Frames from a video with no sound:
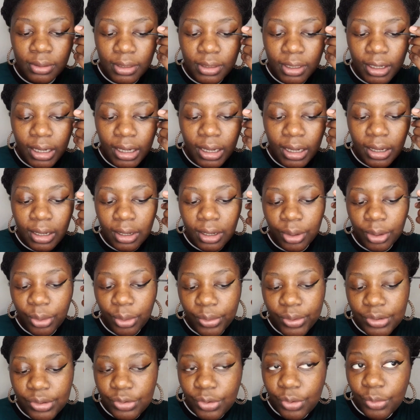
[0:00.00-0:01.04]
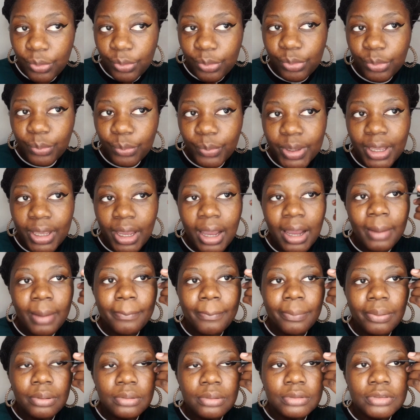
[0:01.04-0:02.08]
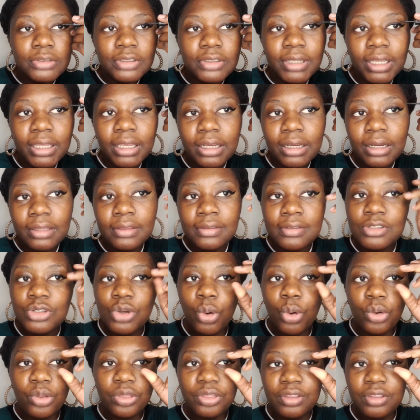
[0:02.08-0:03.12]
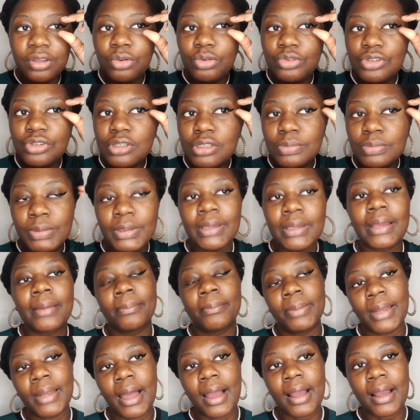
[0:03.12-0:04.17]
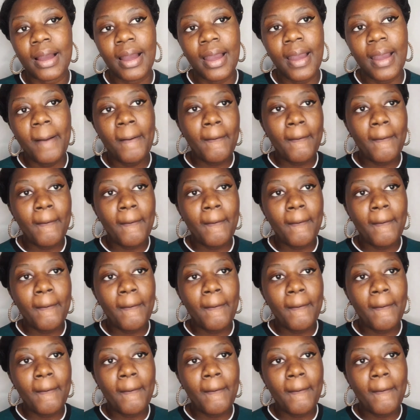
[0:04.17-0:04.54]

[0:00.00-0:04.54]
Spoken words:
yeah, going all the way up, so like this whole thing will just be black.